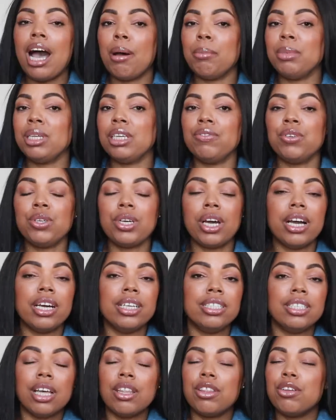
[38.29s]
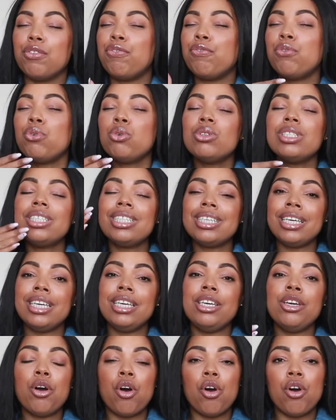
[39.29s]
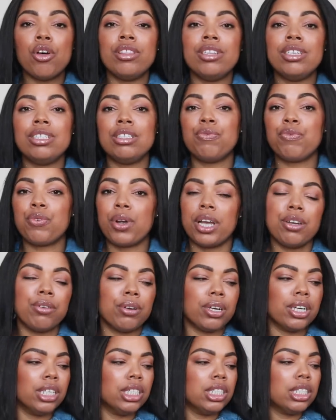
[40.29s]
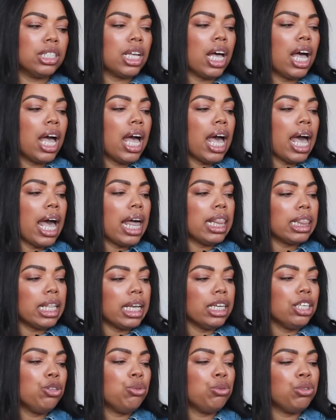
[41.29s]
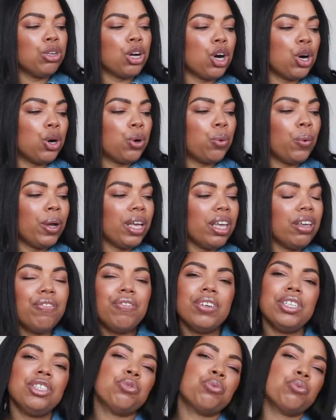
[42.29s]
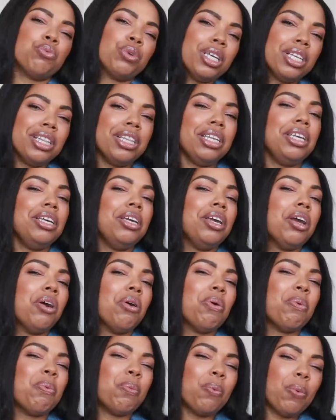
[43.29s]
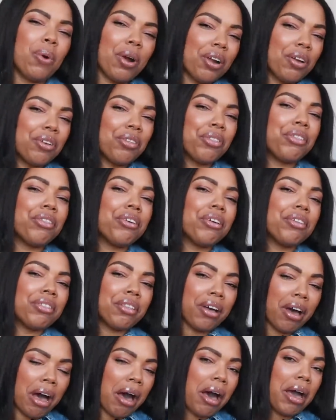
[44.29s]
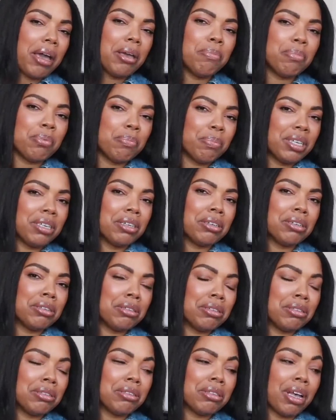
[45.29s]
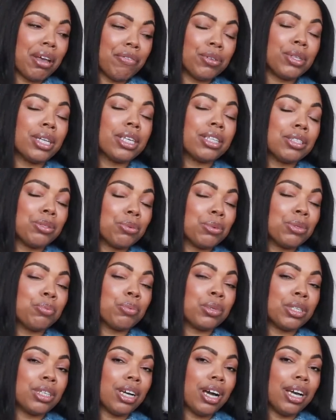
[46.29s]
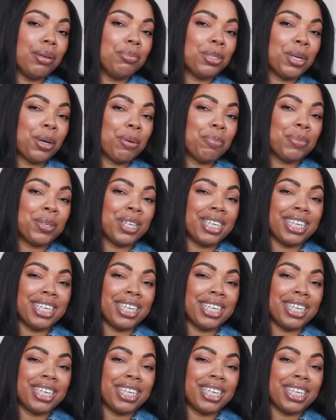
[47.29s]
I'm gonna give you guys the full tea on this fragrance and let you know if it's really worth the hype, because I feel like this was pretty hyped up.